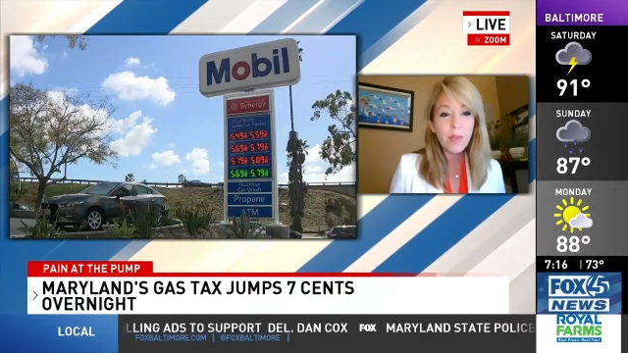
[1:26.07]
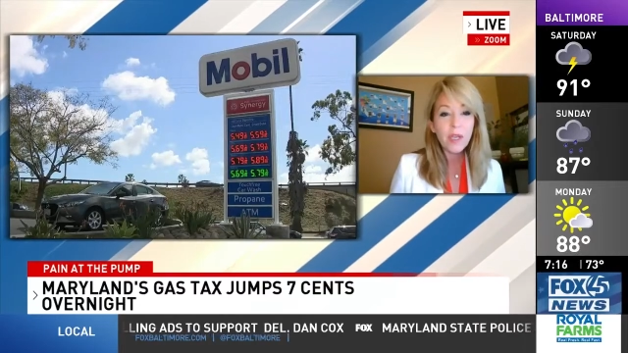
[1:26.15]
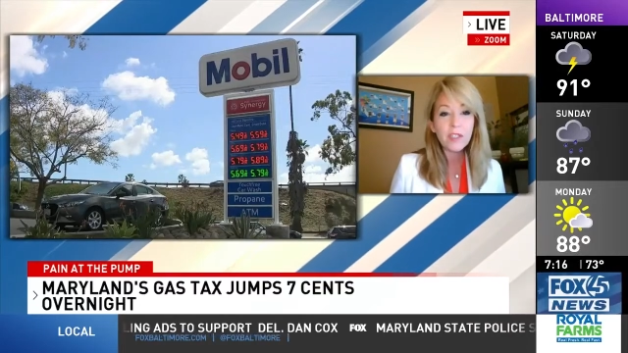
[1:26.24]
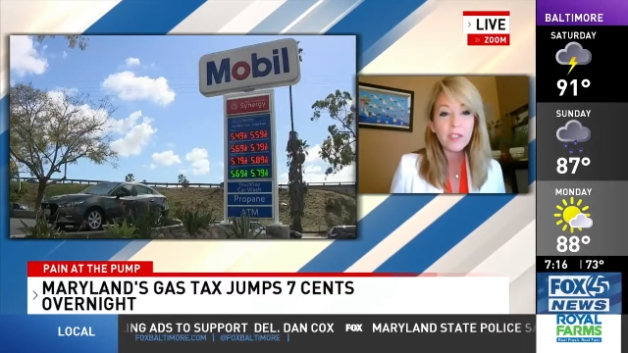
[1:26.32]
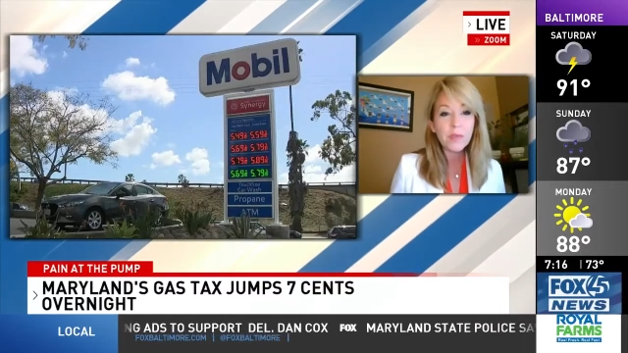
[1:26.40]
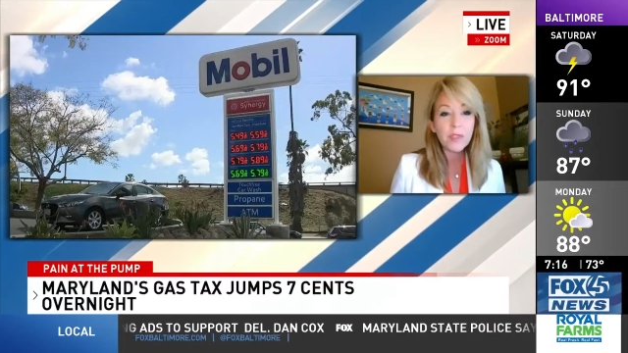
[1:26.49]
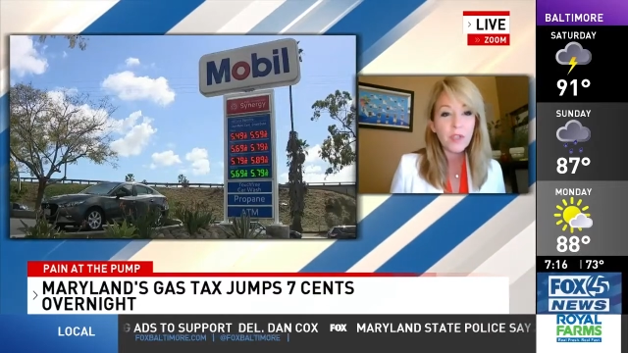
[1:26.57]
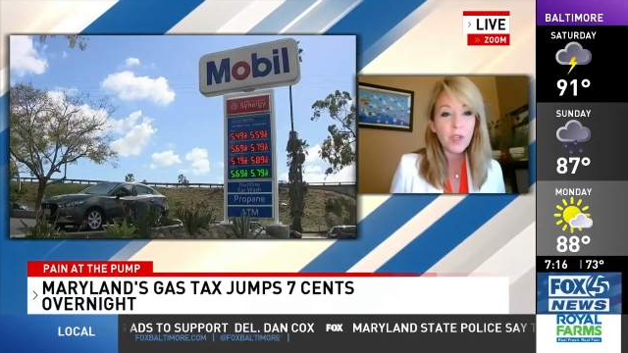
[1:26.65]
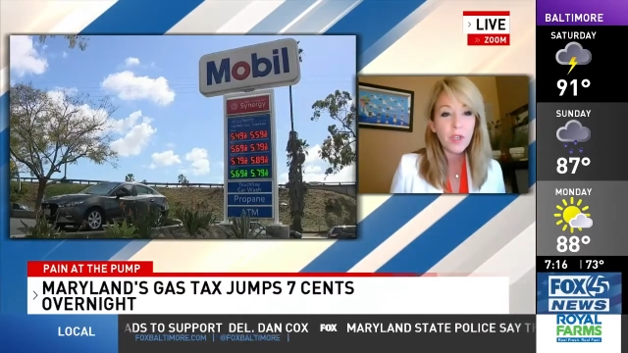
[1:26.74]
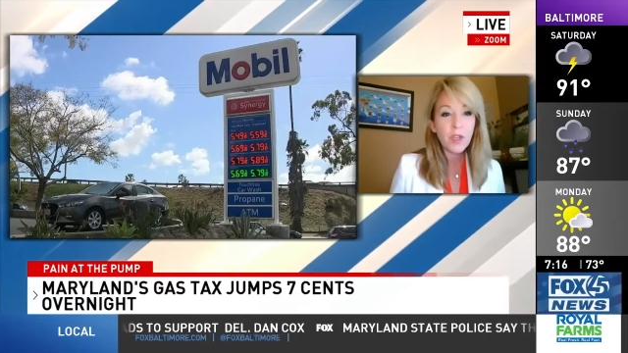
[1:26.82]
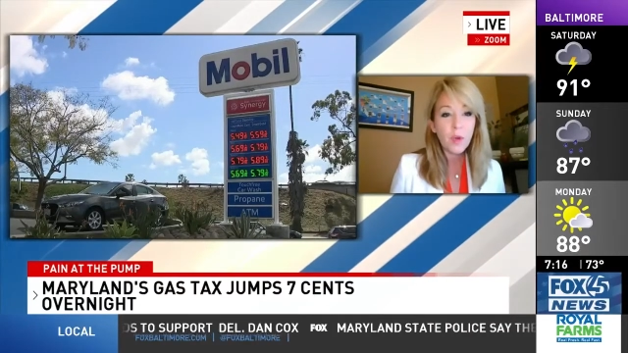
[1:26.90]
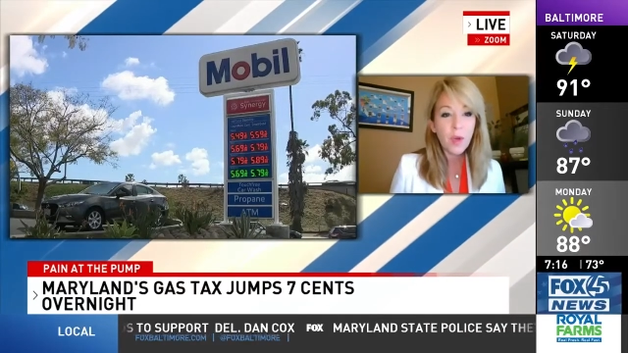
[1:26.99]
Because there was
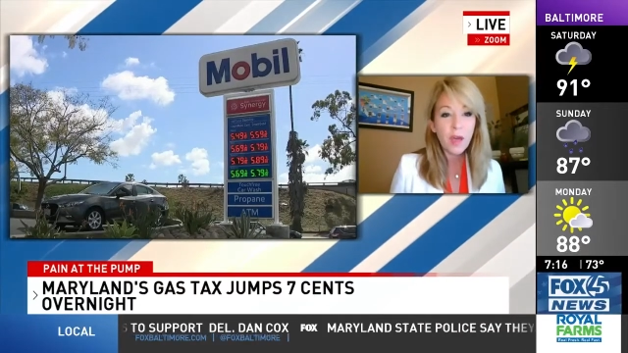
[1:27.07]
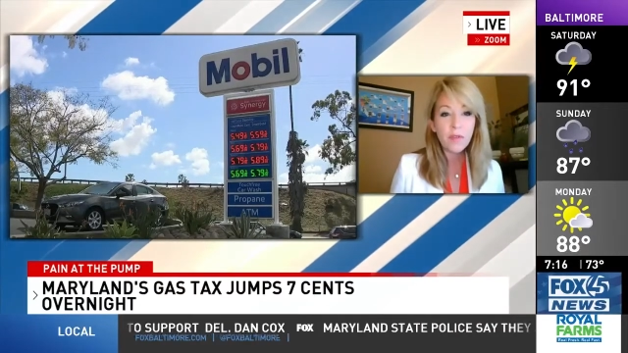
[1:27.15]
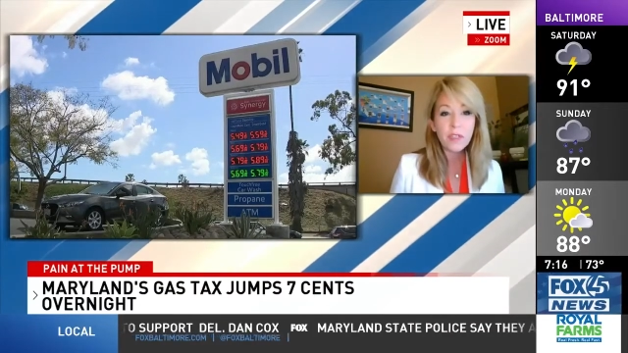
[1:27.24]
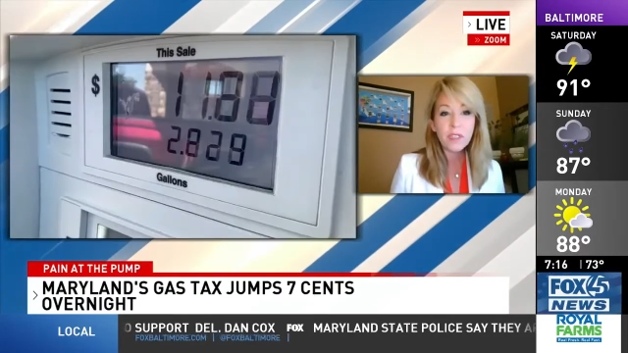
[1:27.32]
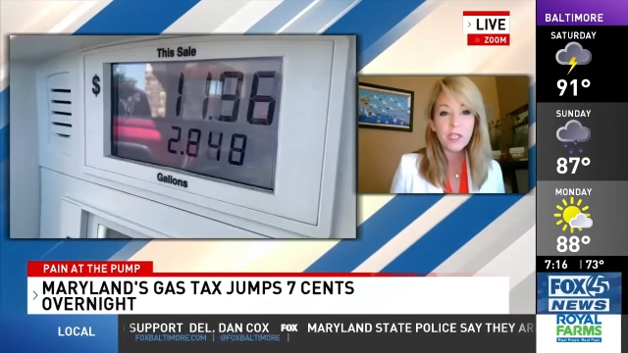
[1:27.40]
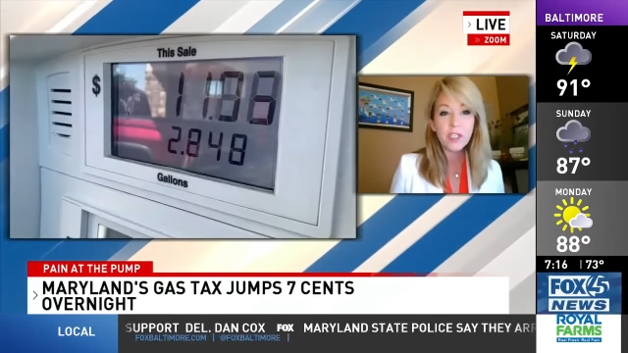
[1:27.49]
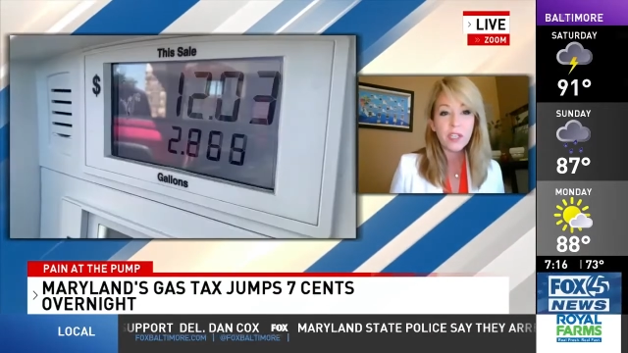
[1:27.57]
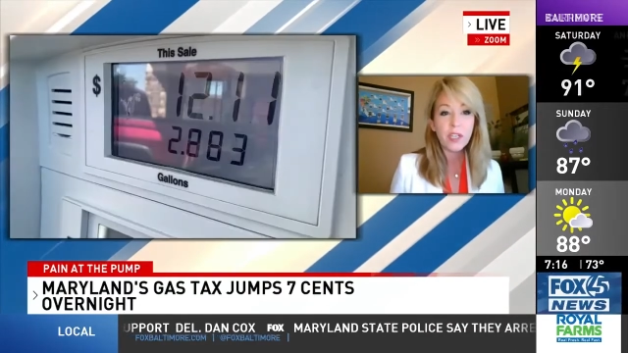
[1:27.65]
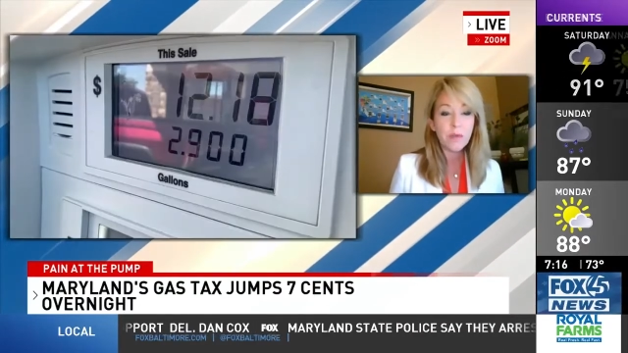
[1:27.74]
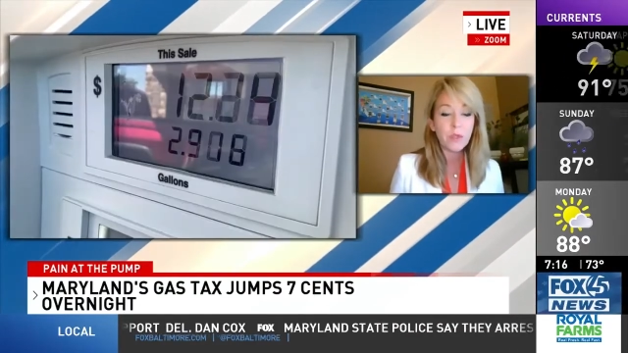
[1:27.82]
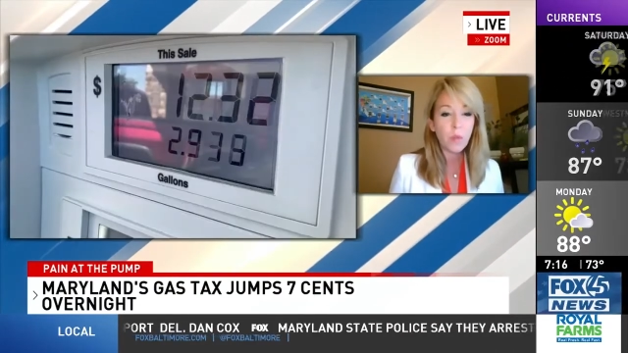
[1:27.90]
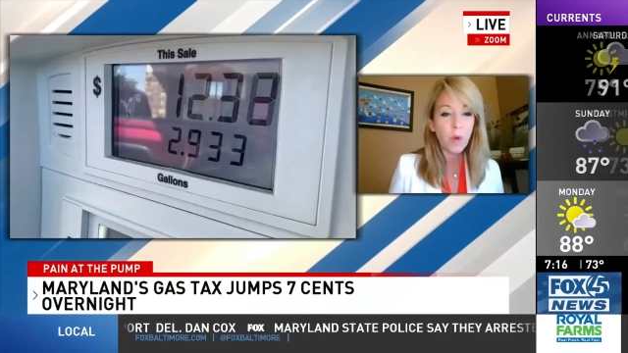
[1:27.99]
no
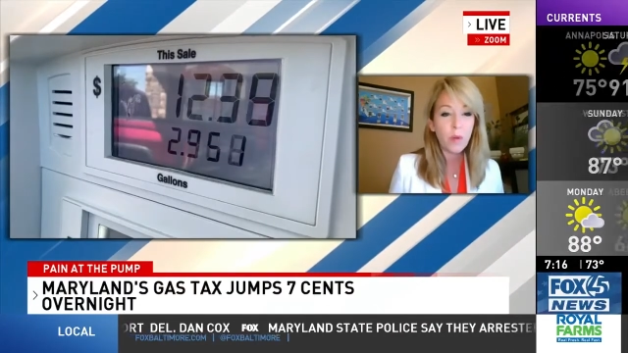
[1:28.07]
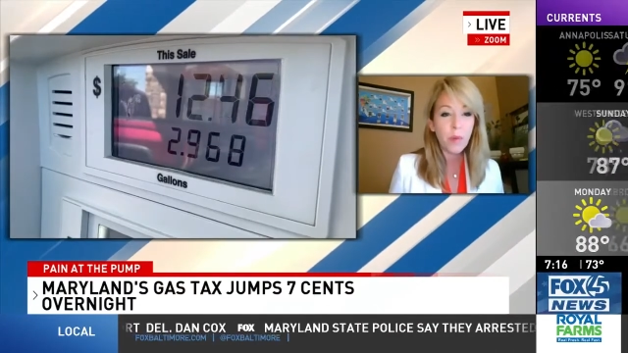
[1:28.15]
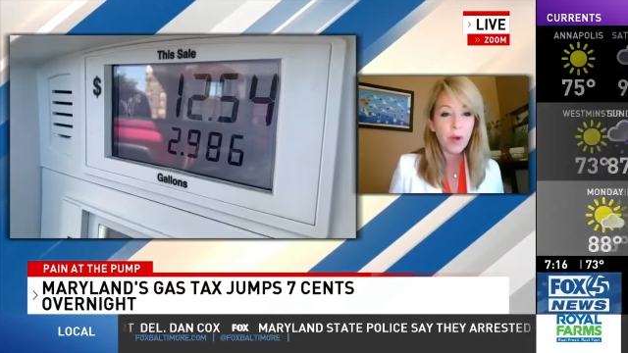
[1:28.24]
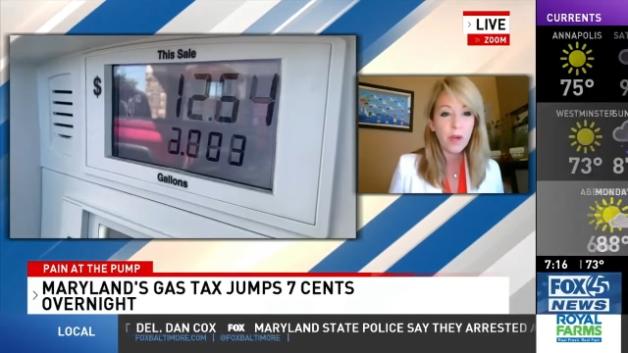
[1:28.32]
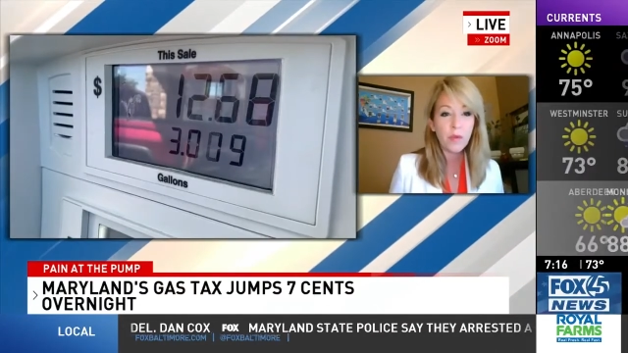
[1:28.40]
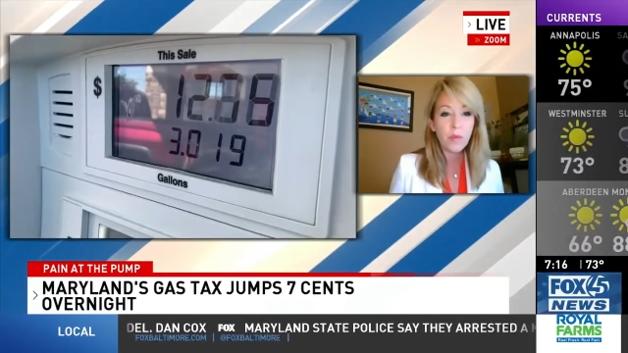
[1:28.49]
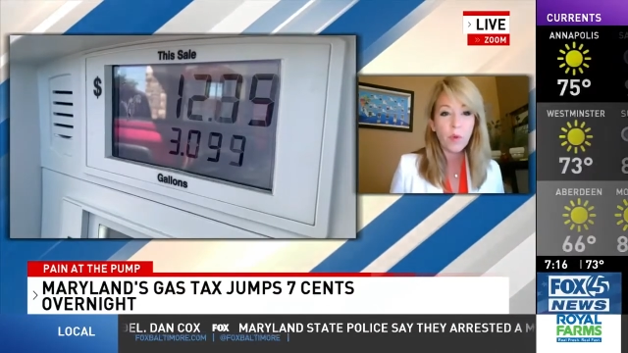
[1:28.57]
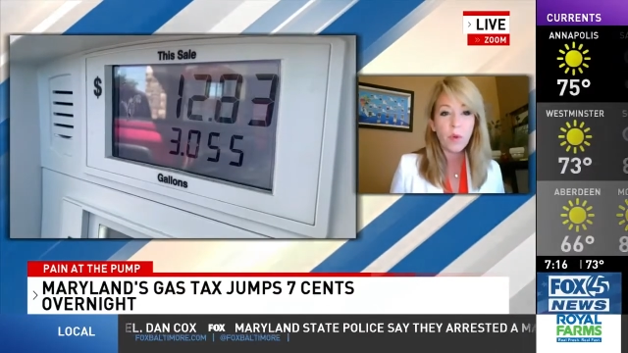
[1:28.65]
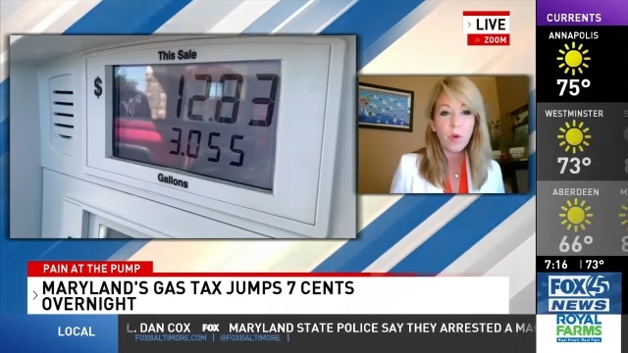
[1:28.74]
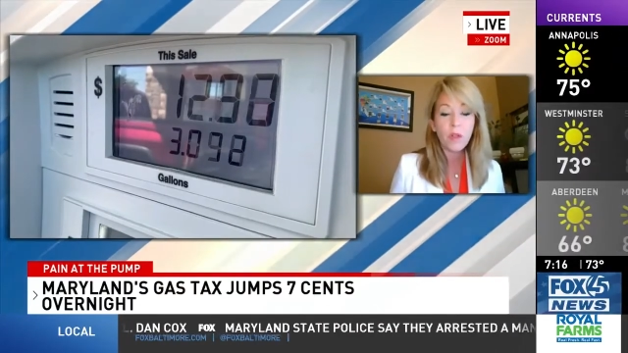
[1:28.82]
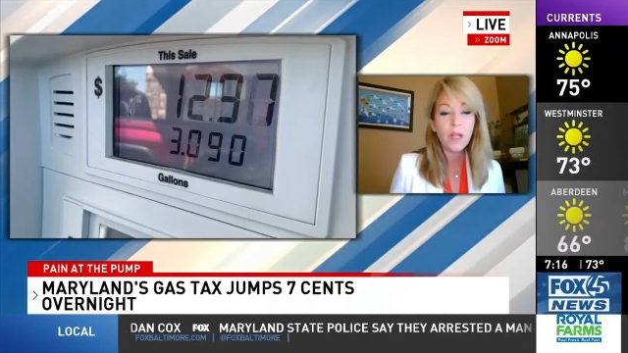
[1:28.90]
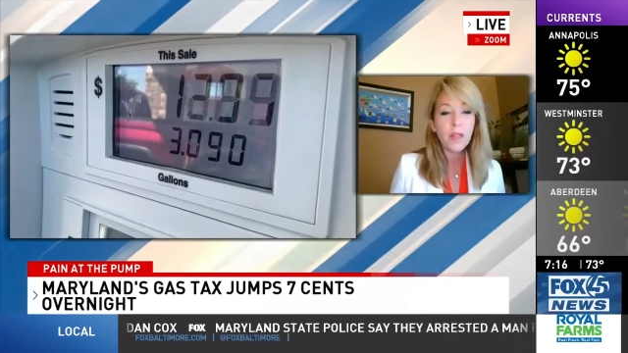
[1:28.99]
conversation. It was one-party
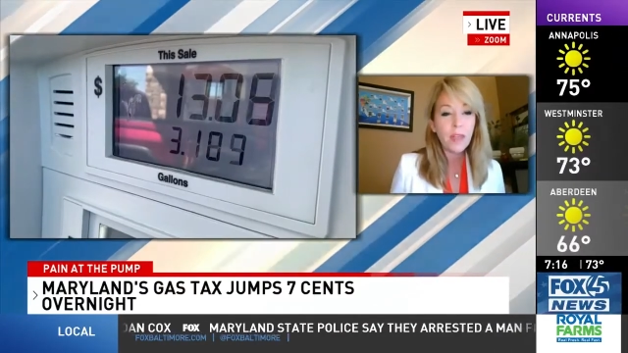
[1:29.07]
rule.